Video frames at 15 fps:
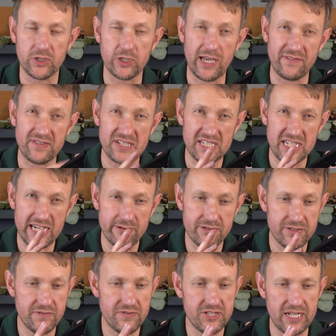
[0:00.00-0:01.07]
you have a
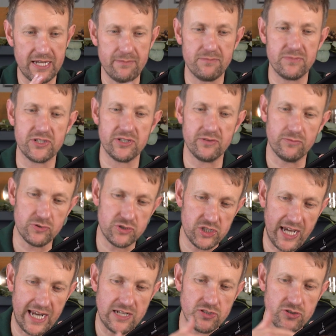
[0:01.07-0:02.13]
series of shims that will
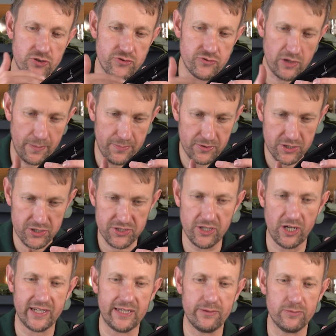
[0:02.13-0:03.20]
change the drop of the
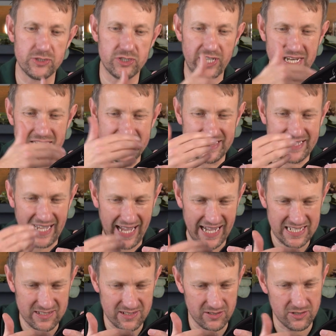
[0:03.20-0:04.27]
stock, it will change the
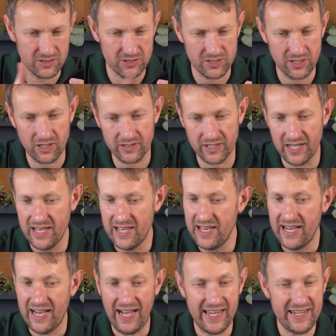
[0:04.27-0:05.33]
cast of the stock,
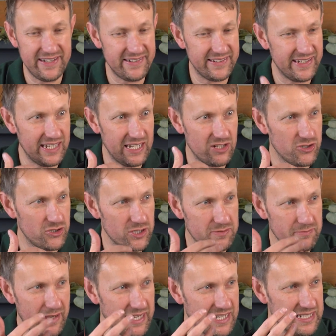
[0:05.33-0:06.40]
and it just
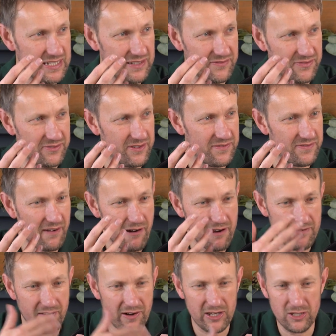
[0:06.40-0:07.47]
makes it for a very,
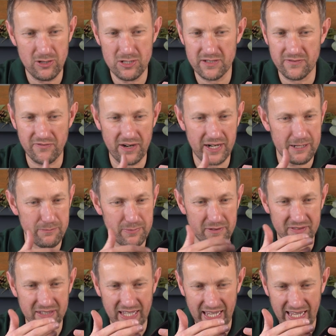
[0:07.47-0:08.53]
very user-friendly bit
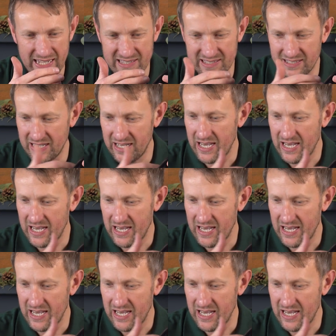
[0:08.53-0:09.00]
of kit.